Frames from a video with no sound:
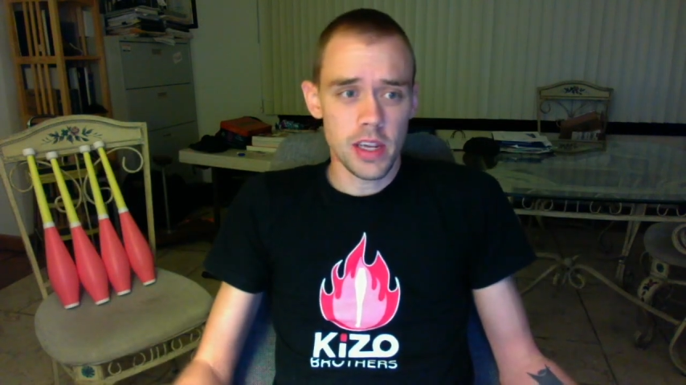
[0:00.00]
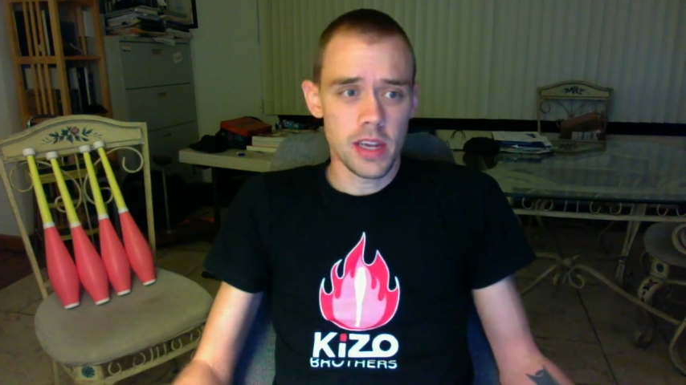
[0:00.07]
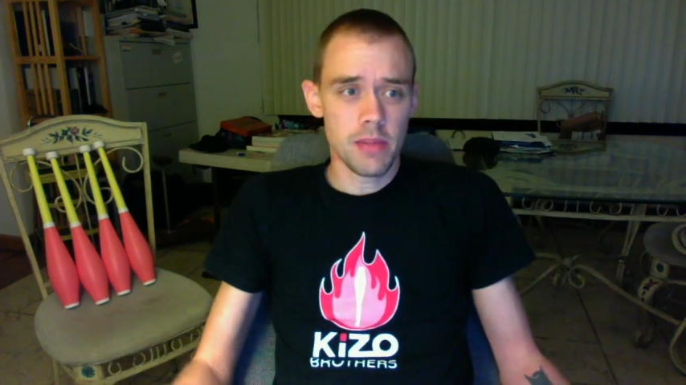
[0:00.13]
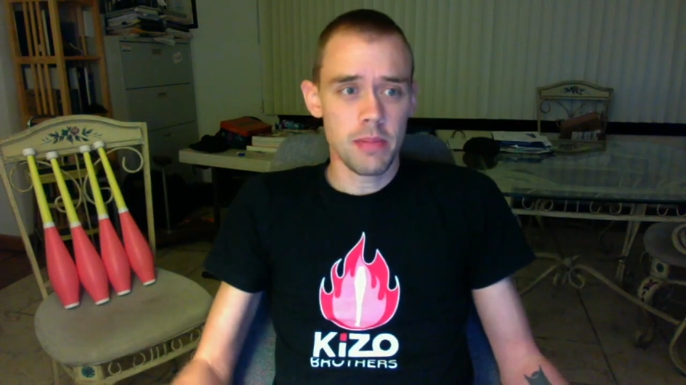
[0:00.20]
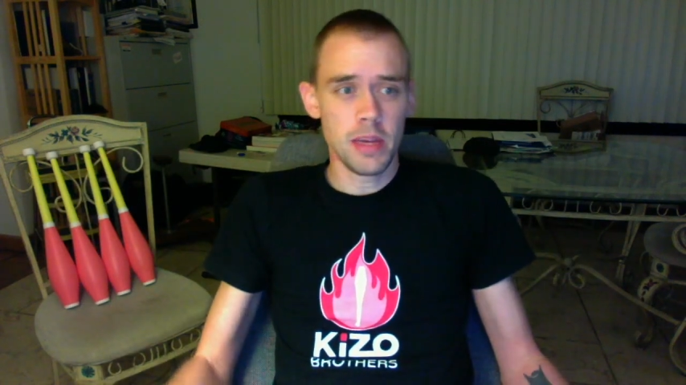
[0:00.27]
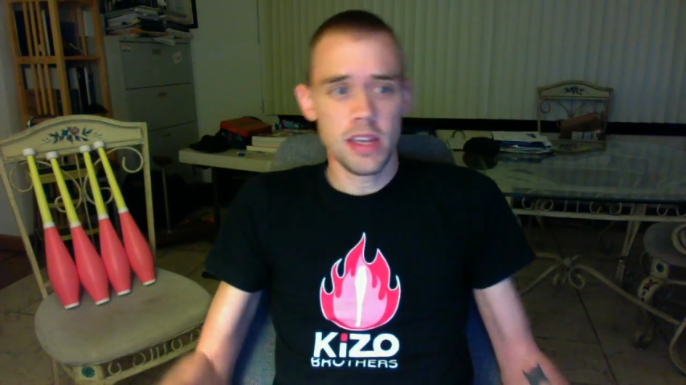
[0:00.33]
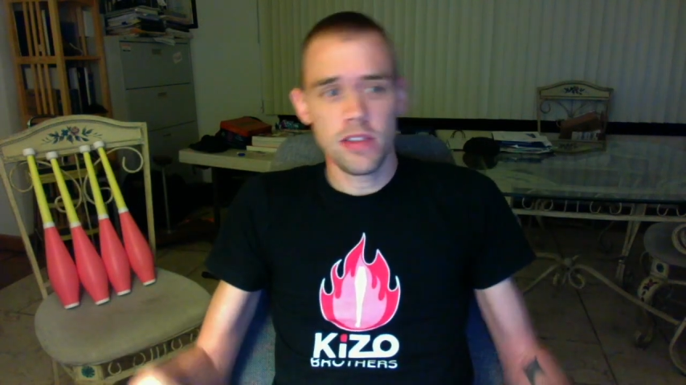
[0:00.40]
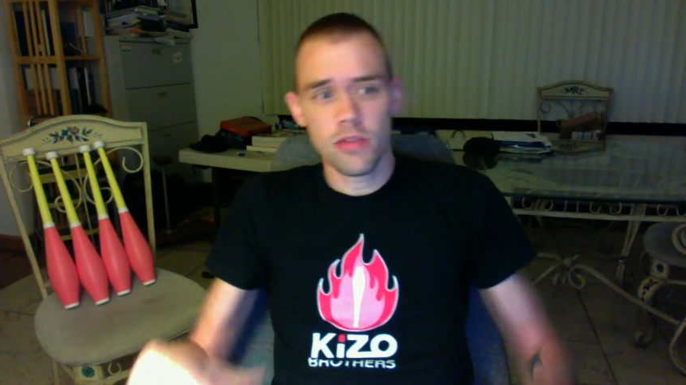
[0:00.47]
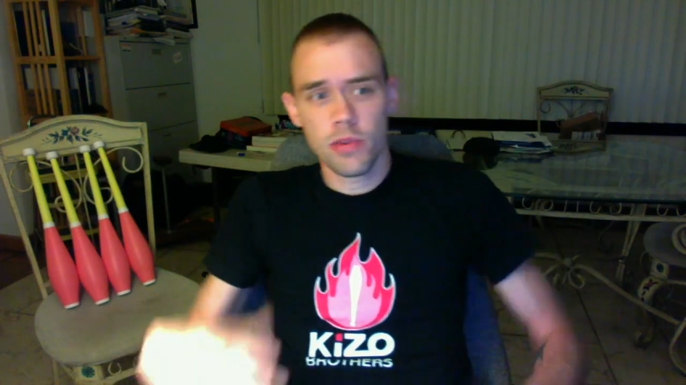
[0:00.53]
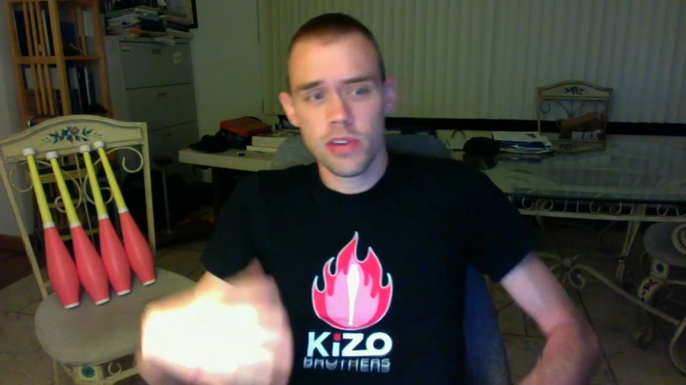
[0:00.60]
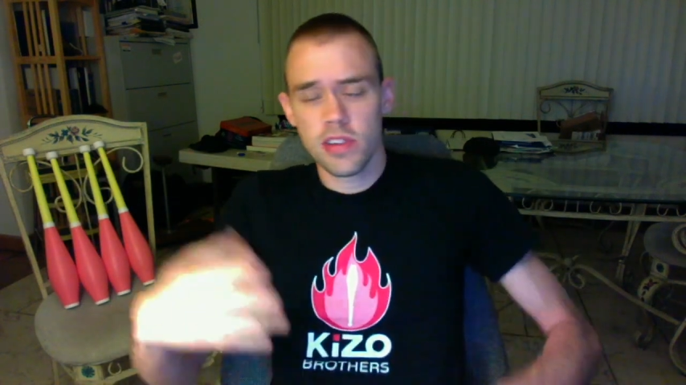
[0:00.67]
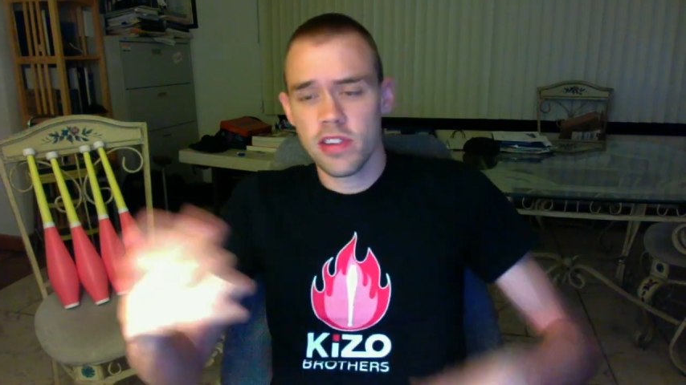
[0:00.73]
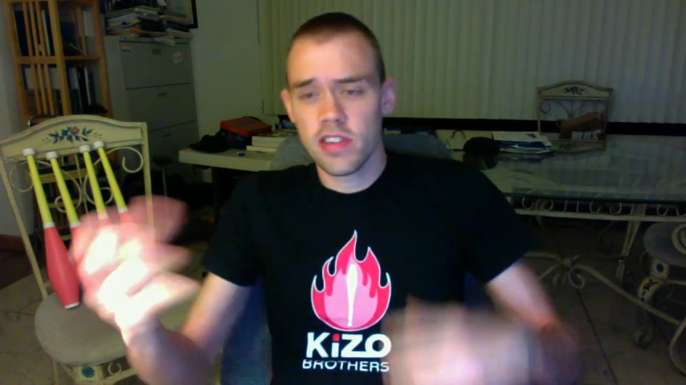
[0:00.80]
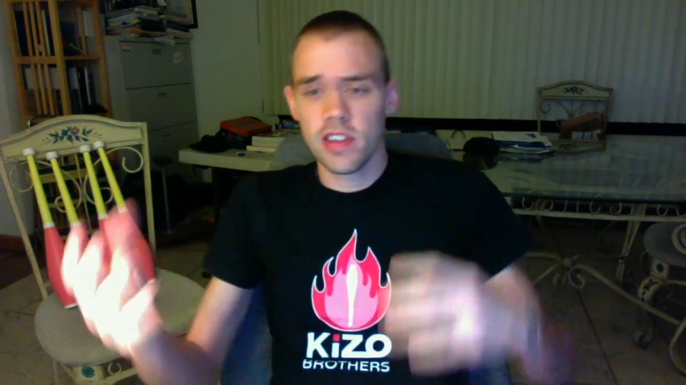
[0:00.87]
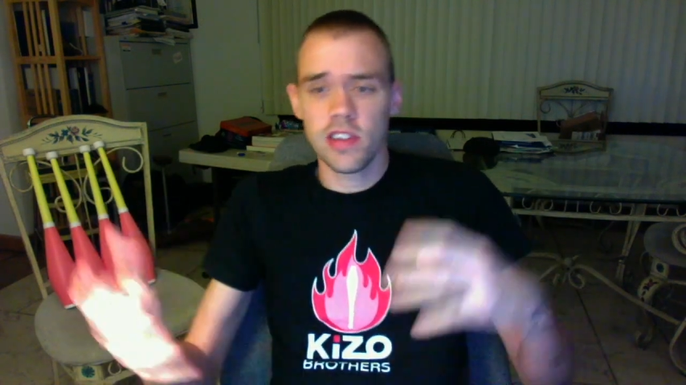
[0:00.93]
It means
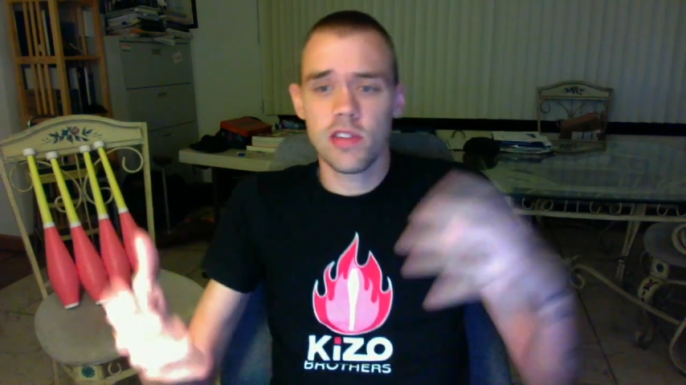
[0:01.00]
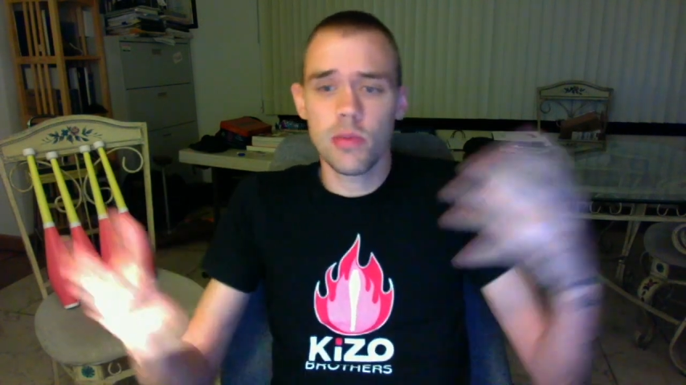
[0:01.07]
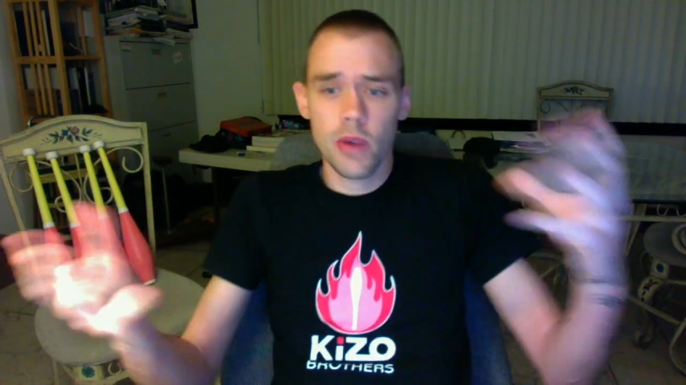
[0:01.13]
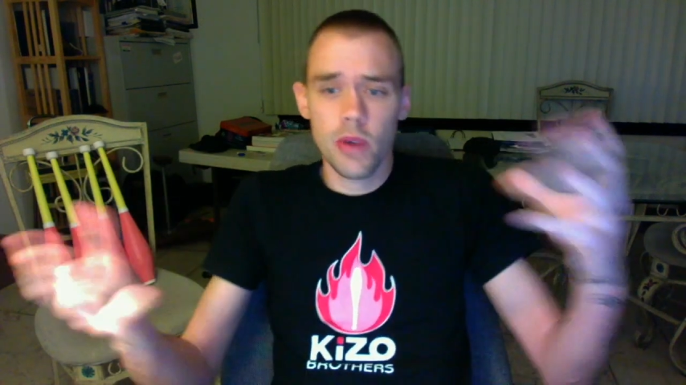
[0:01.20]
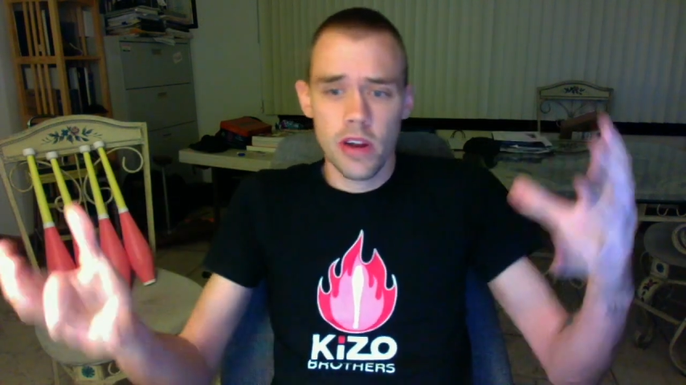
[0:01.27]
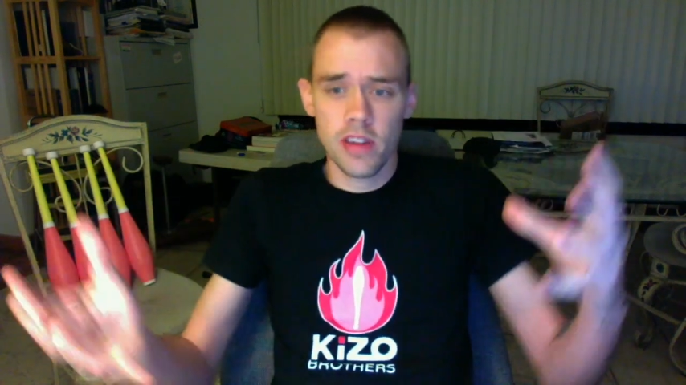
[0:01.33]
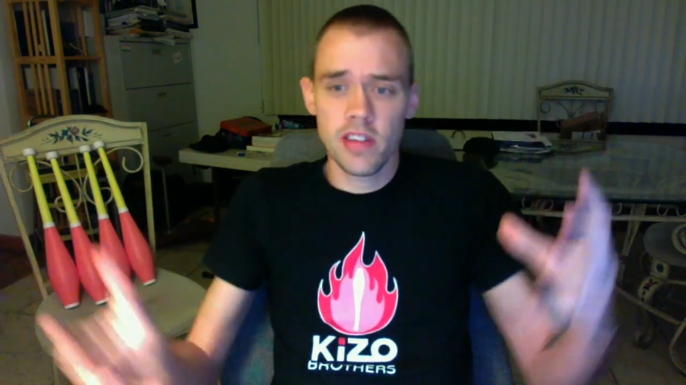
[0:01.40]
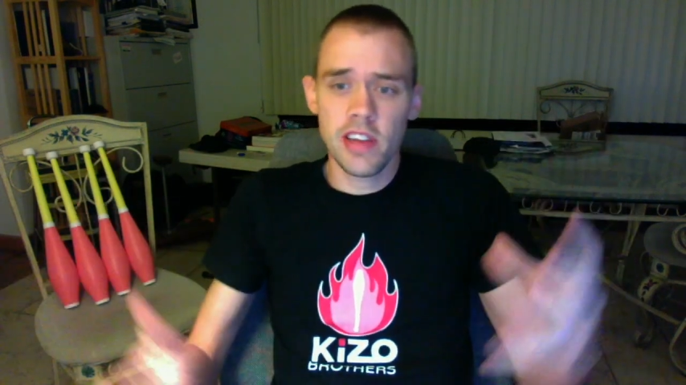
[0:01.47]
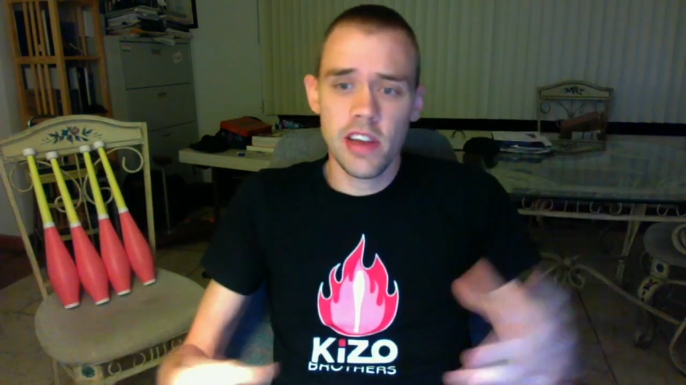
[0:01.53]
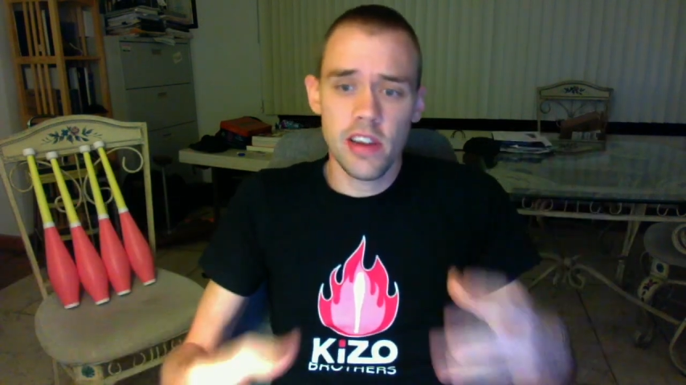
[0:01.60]
resistant to wear and tear.